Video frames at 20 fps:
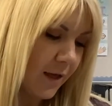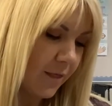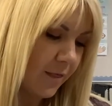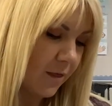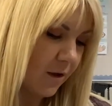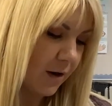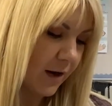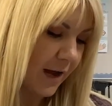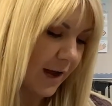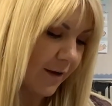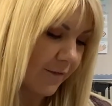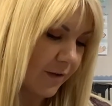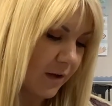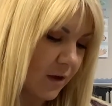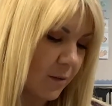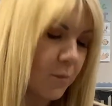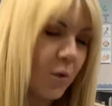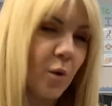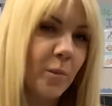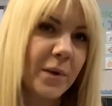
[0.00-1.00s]
they're having a
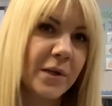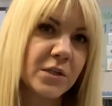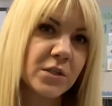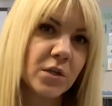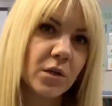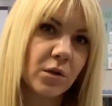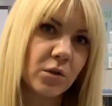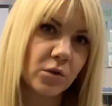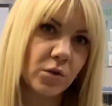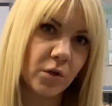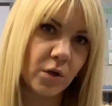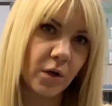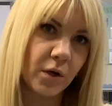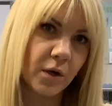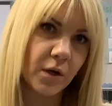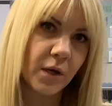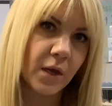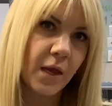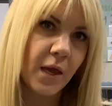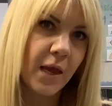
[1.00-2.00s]
moment to look,